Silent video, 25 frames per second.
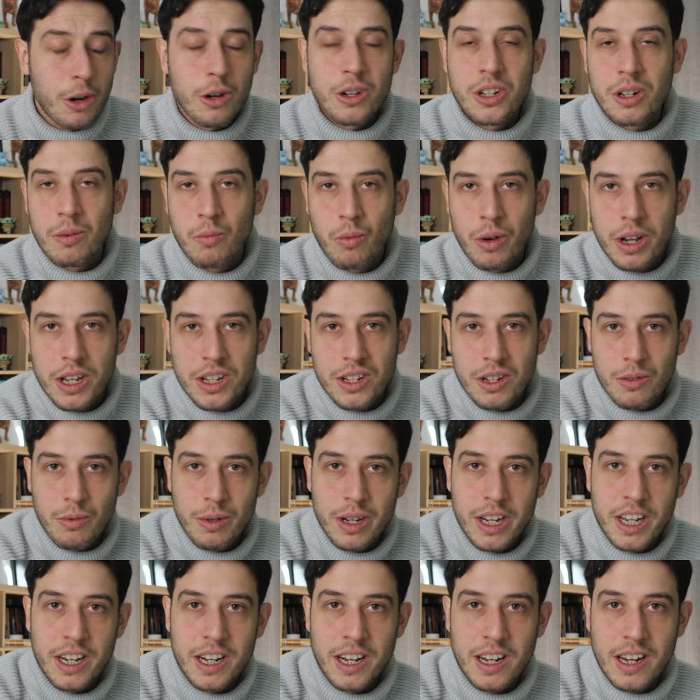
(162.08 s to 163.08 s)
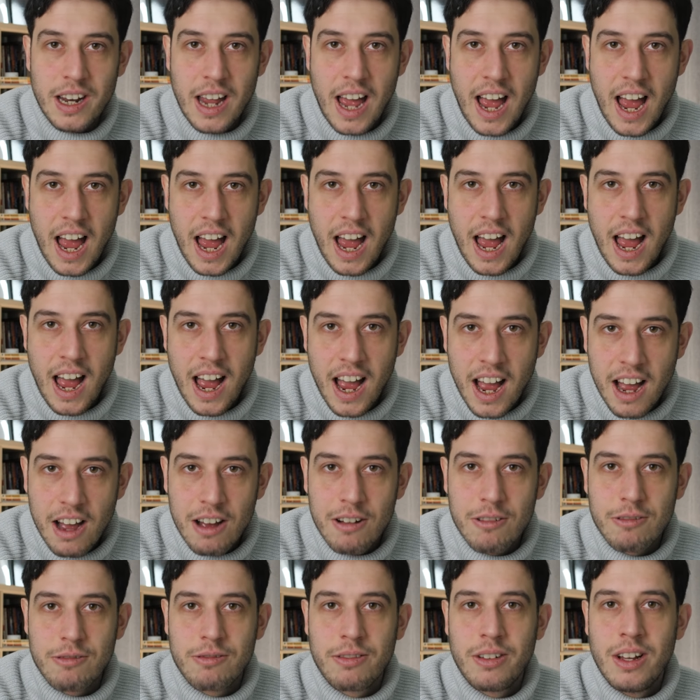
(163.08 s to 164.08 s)
are some ways that we can
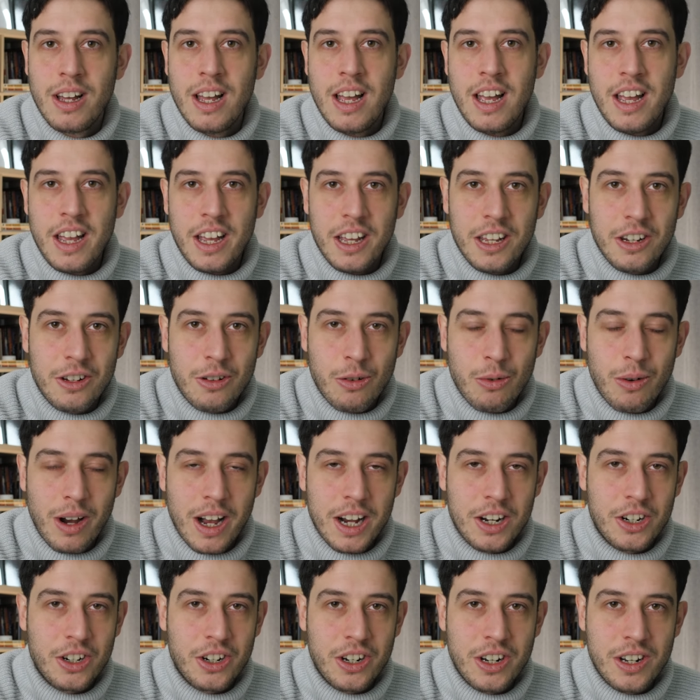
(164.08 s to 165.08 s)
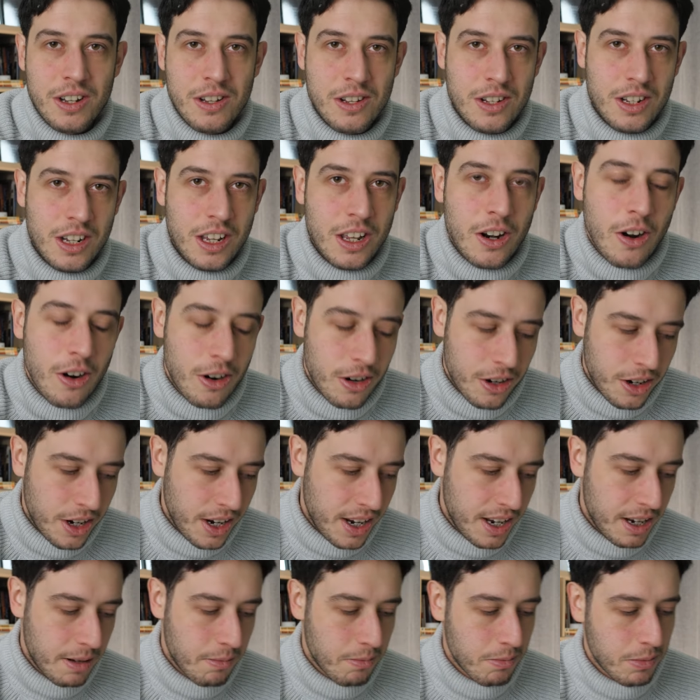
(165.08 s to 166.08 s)
have interactions in our
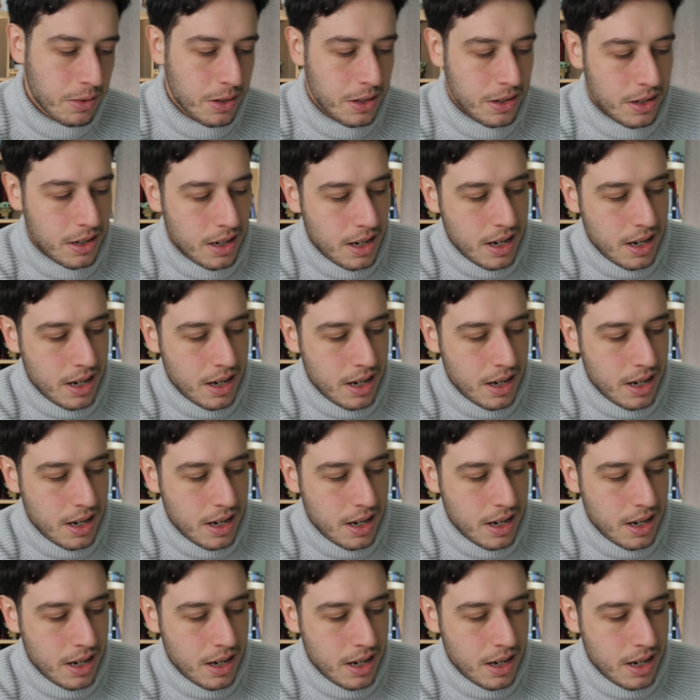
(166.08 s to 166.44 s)
games?